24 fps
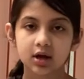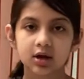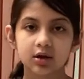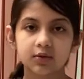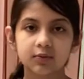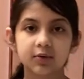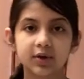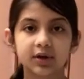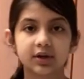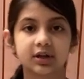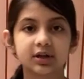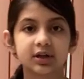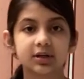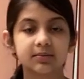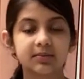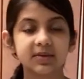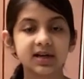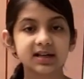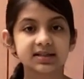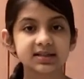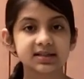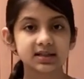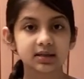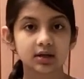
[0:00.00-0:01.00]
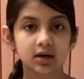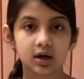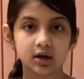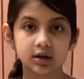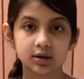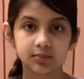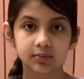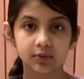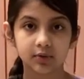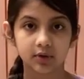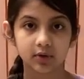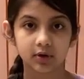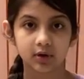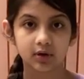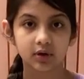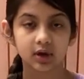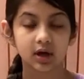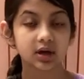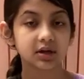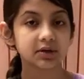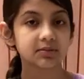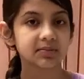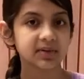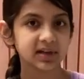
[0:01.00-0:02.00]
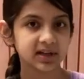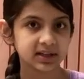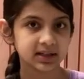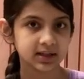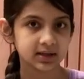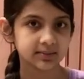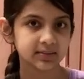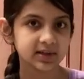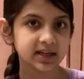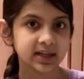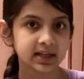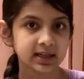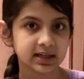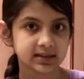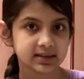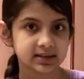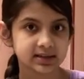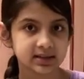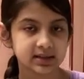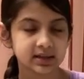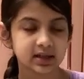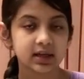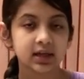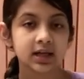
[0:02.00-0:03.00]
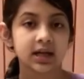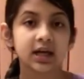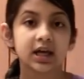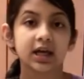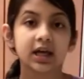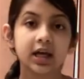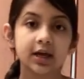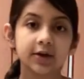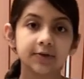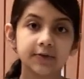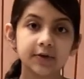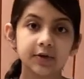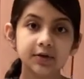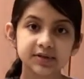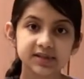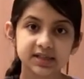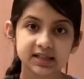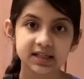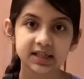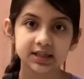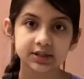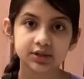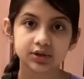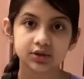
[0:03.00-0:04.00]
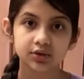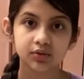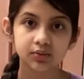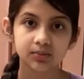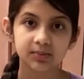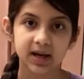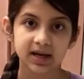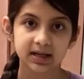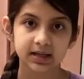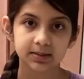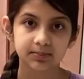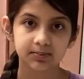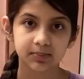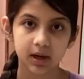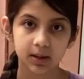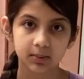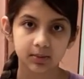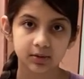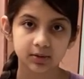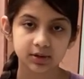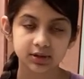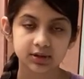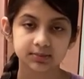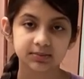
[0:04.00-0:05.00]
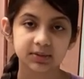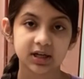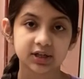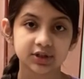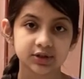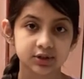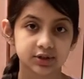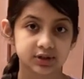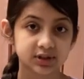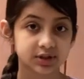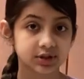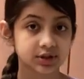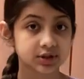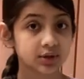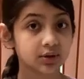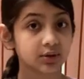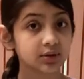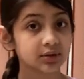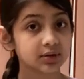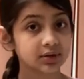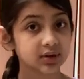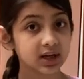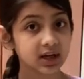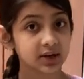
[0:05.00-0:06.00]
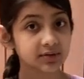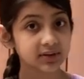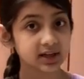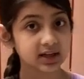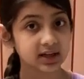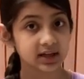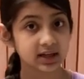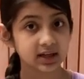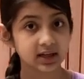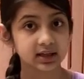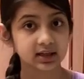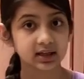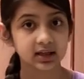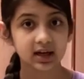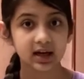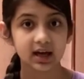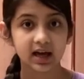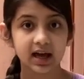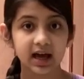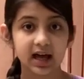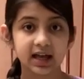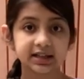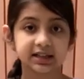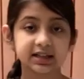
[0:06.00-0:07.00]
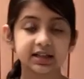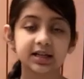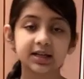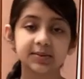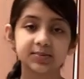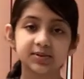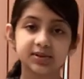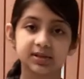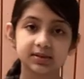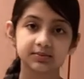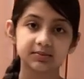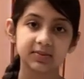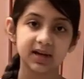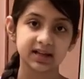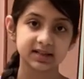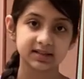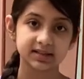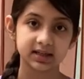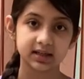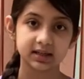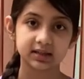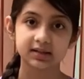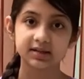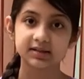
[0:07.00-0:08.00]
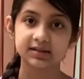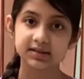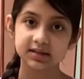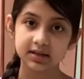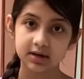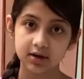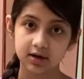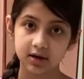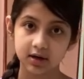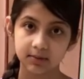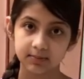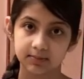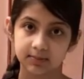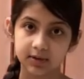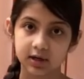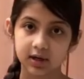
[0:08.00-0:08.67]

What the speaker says: We're gonna mix it on a boil on a medium heat. If you see too many bubbles, make sure to tone down the heat and keep mixing the syrup.